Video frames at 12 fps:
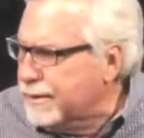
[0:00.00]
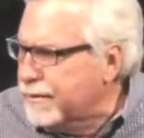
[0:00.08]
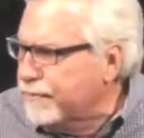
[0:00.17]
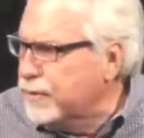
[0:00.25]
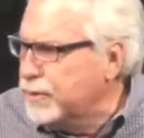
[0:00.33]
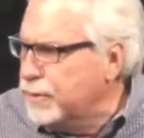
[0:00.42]

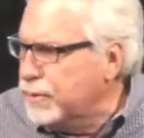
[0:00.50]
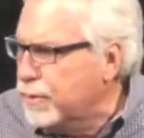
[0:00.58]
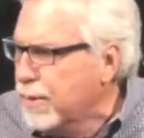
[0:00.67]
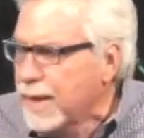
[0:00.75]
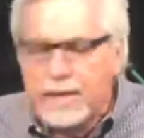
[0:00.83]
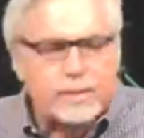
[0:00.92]
for you.
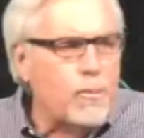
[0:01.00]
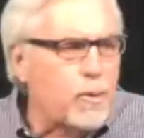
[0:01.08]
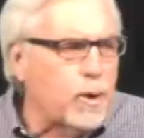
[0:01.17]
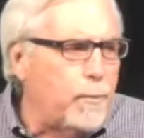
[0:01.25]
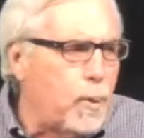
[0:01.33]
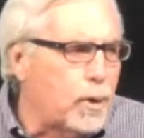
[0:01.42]
It's
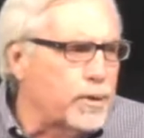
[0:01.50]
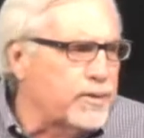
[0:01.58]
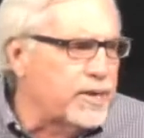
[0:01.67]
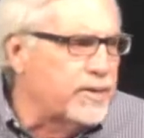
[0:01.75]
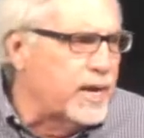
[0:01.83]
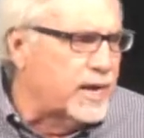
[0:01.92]
more important
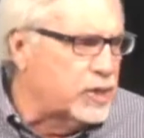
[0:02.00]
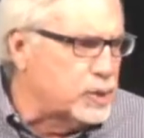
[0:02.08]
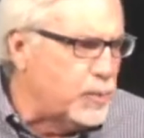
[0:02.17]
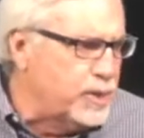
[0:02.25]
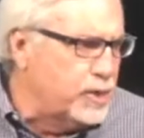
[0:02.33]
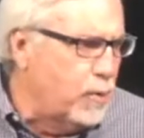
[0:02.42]
than the
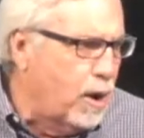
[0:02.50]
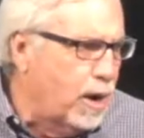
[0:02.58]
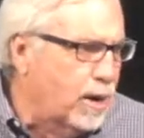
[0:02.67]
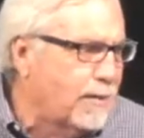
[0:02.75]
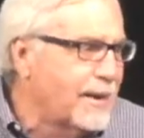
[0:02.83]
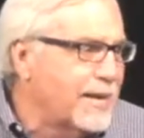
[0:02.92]
husband you
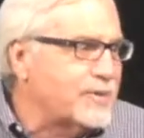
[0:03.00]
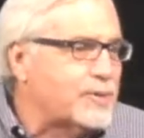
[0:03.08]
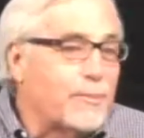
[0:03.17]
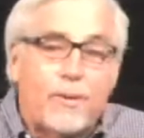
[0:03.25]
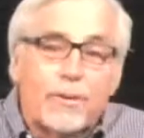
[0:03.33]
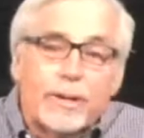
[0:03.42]
are, it's
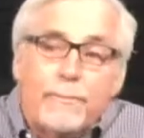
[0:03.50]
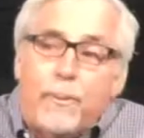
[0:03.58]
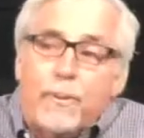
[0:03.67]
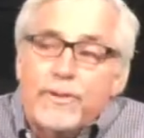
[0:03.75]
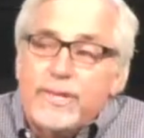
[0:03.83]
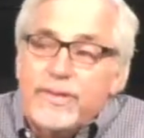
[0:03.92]
more
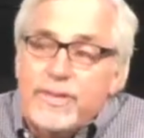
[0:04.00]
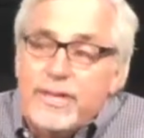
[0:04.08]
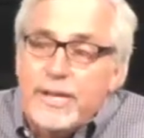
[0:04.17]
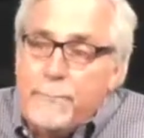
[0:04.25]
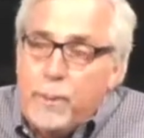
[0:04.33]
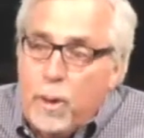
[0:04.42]
important than the
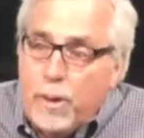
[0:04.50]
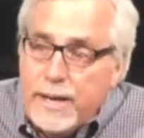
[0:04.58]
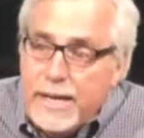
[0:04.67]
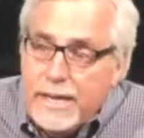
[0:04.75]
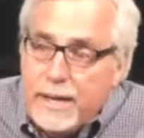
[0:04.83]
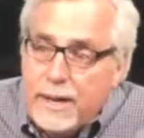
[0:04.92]

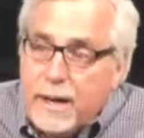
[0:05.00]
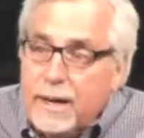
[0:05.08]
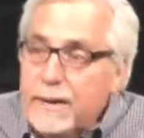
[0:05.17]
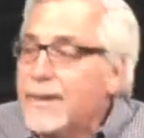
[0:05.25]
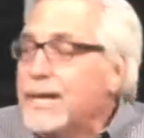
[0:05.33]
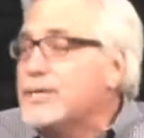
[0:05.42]
employee you
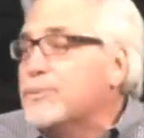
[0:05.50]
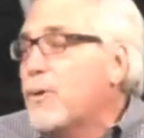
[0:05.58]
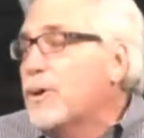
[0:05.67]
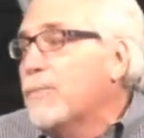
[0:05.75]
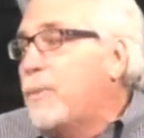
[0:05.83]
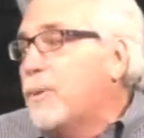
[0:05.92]
are, it's
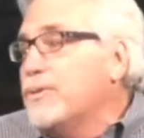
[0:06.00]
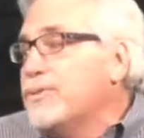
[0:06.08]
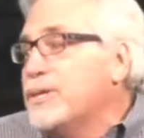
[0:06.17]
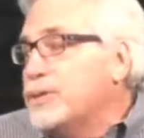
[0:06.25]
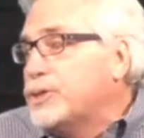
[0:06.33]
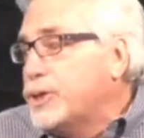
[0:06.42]
more important
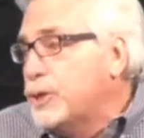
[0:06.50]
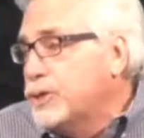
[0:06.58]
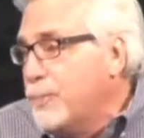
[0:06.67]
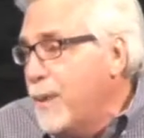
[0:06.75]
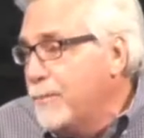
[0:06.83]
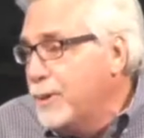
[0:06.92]
than the
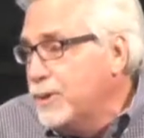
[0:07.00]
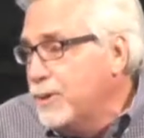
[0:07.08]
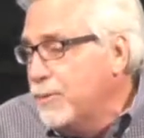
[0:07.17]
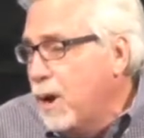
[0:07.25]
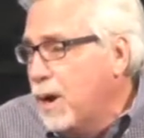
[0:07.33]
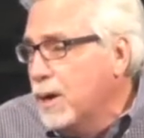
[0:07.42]
church member
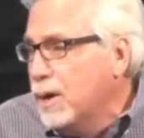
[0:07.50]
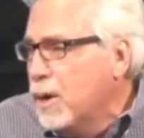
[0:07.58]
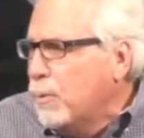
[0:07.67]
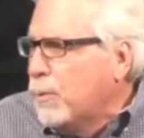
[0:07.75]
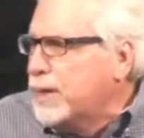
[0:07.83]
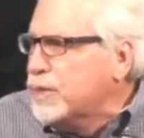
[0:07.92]
you are.
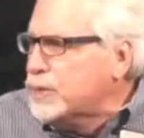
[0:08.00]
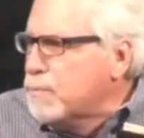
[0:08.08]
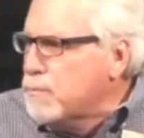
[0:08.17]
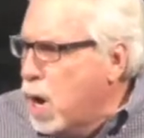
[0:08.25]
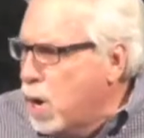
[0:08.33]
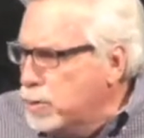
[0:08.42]
What is
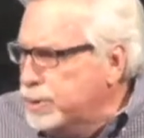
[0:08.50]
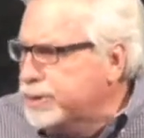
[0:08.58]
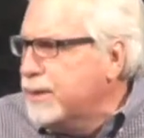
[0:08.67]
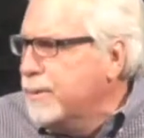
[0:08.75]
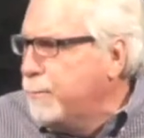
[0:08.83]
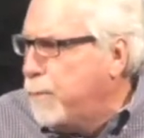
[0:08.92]

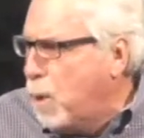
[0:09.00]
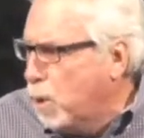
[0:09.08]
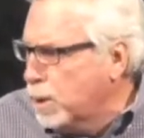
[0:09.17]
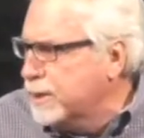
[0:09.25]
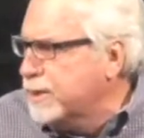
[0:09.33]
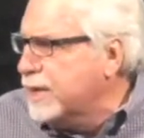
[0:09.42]
most
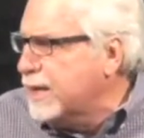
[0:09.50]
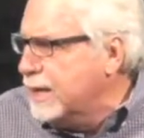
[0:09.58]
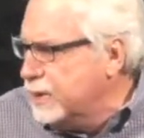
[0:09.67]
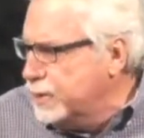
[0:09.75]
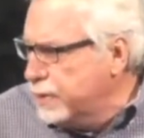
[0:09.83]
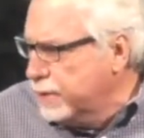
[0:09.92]
important
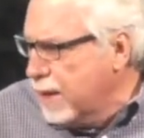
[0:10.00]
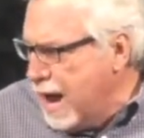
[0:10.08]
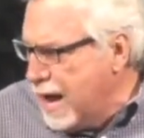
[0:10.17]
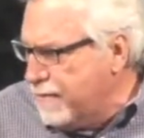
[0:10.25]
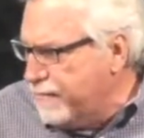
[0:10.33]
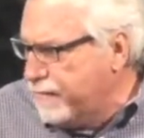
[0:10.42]
in your
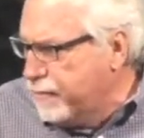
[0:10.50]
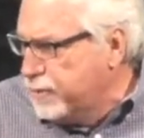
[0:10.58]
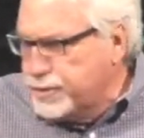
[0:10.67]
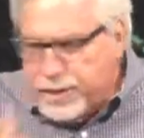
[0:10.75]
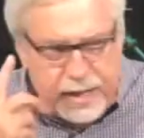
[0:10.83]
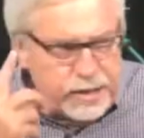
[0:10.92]
life,
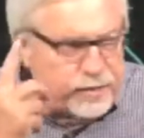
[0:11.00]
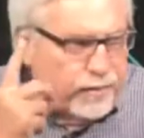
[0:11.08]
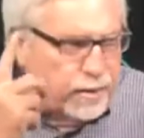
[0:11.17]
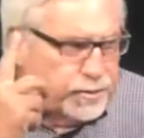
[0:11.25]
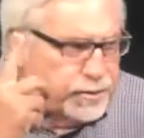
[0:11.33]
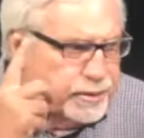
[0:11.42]
first things
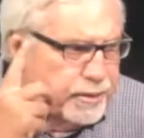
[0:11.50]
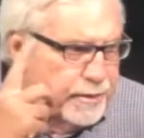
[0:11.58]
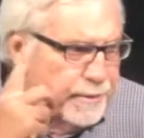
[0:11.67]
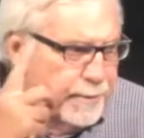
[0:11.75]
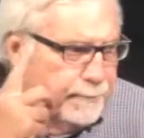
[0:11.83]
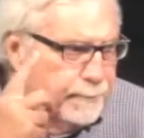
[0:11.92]
first
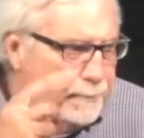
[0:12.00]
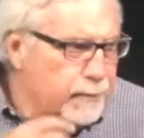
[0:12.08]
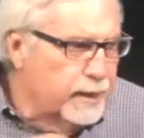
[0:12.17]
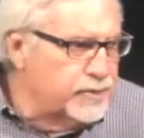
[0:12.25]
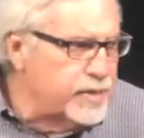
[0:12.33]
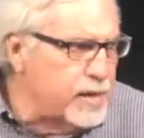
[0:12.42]

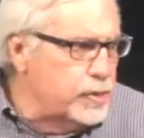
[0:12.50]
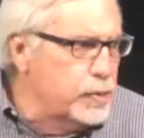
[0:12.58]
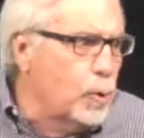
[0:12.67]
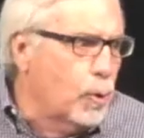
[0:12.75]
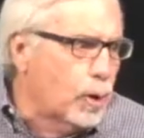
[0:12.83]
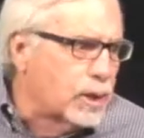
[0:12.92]
is that
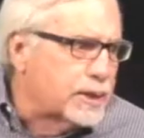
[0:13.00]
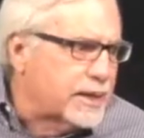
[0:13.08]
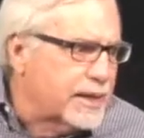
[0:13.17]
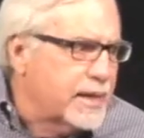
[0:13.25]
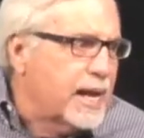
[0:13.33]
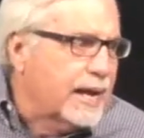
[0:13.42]
you're
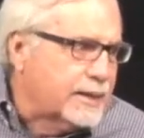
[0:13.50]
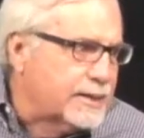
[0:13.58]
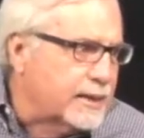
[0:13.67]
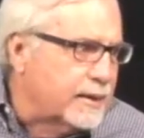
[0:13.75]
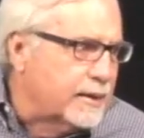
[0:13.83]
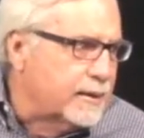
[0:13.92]
connected